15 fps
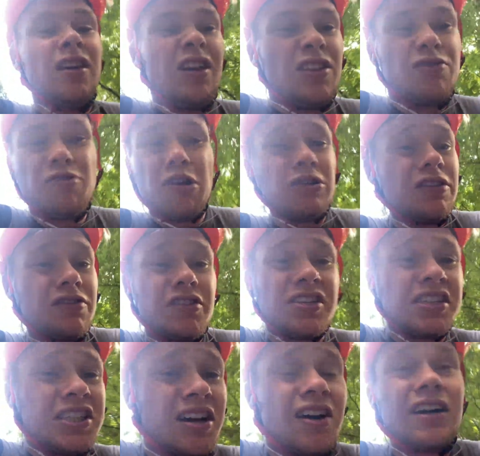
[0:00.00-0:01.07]
The roads have just
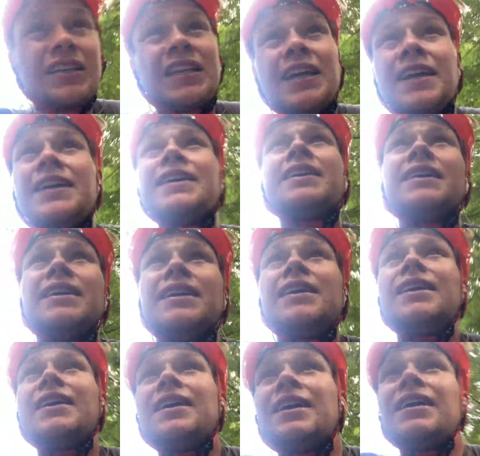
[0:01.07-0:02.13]
sucked,
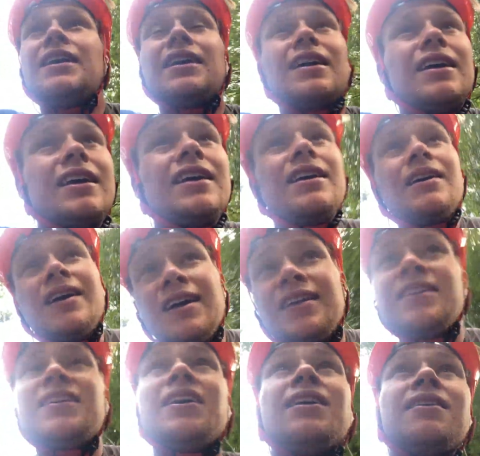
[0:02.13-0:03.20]
and